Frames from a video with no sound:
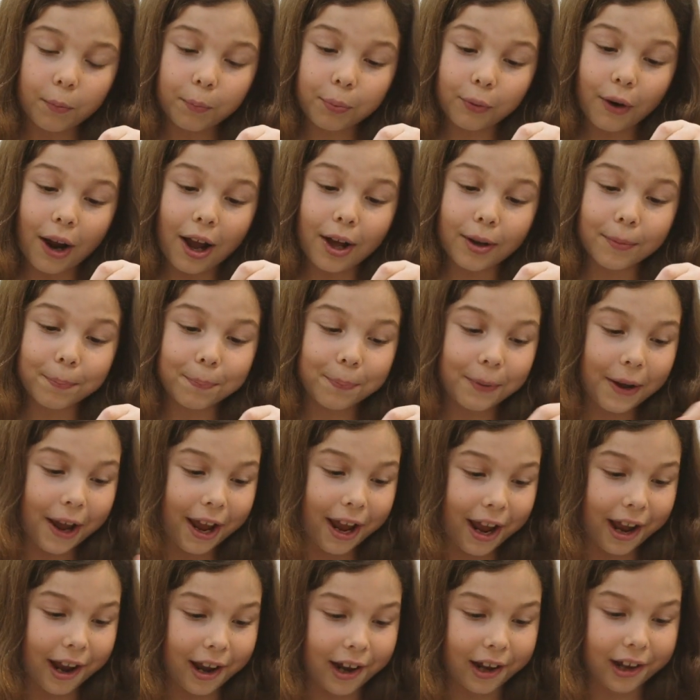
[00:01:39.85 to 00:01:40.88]
Brown
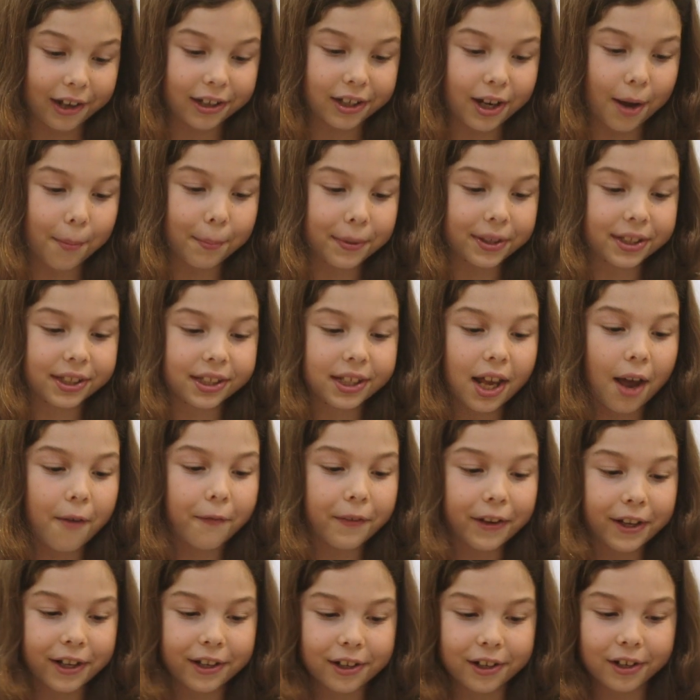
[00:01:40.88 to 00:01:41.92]
bear, number
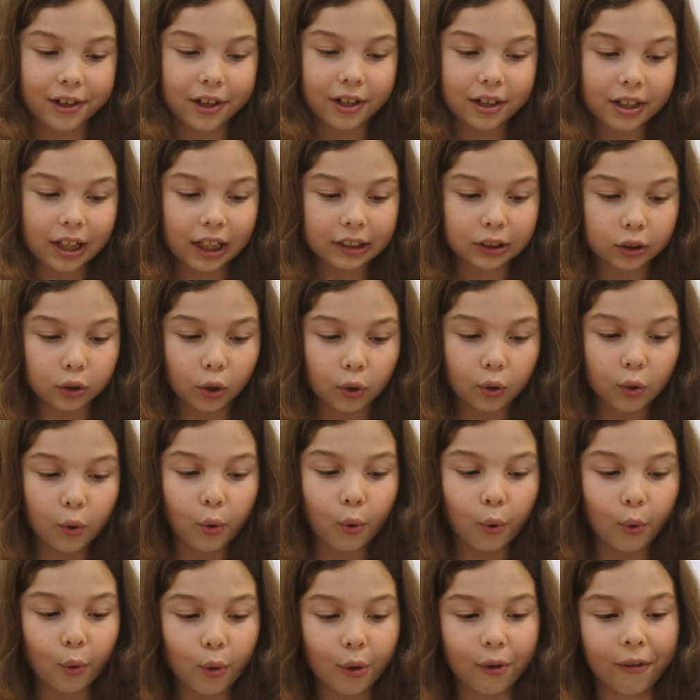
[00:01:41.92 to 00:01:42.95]
7. That's so
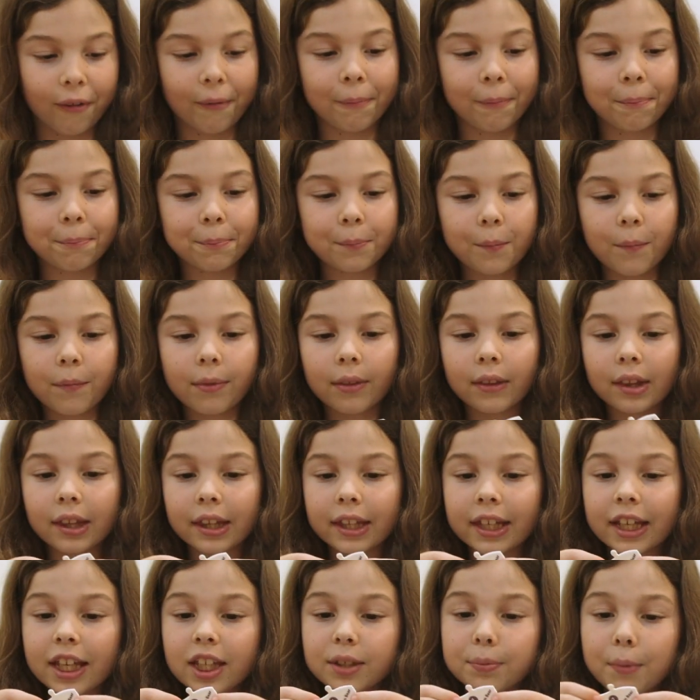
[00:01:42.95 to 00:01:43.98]
cool.
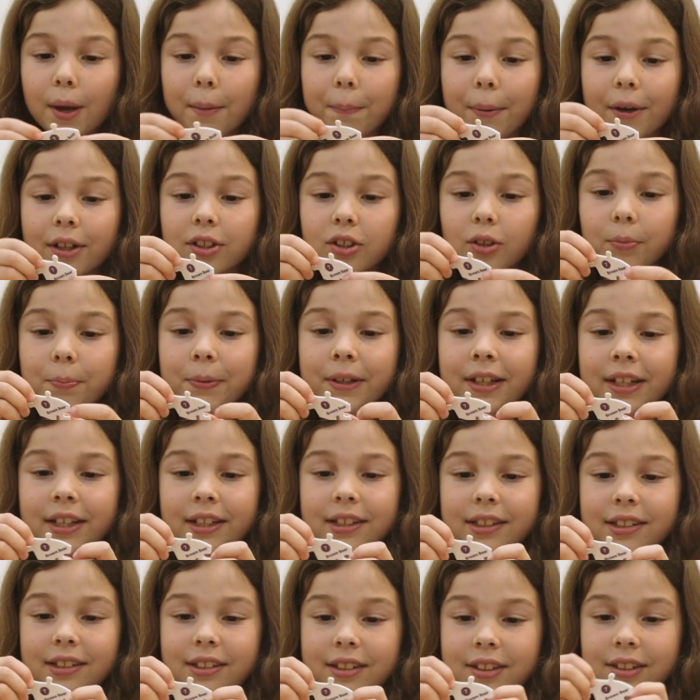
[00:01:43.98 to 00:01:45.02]
Here's my puzzle
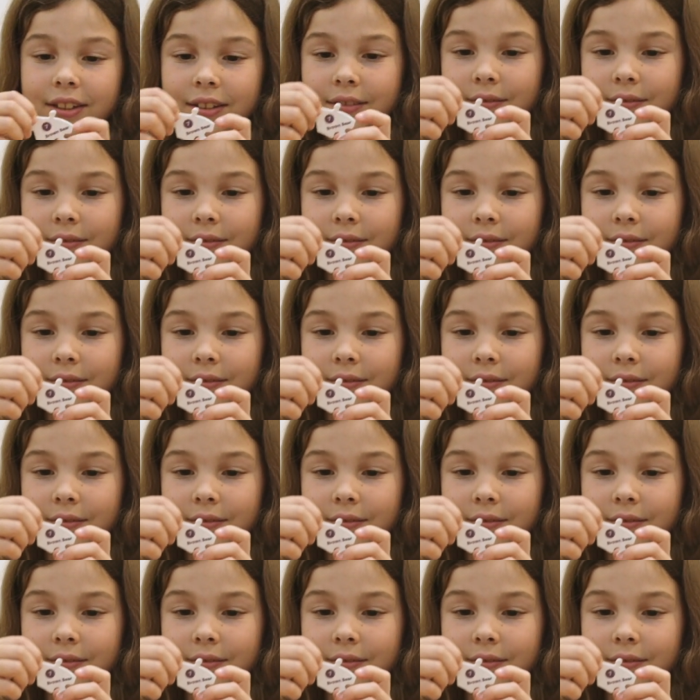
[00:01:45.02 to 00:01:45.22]
piece.